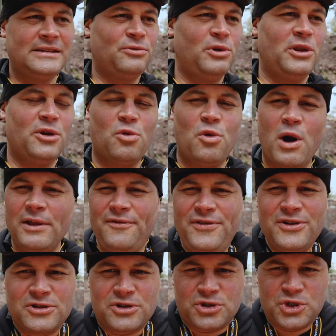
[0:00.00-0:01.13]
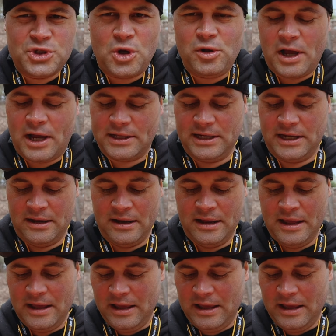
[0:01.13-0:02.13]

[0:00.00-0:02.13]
where the quad feels so locked in.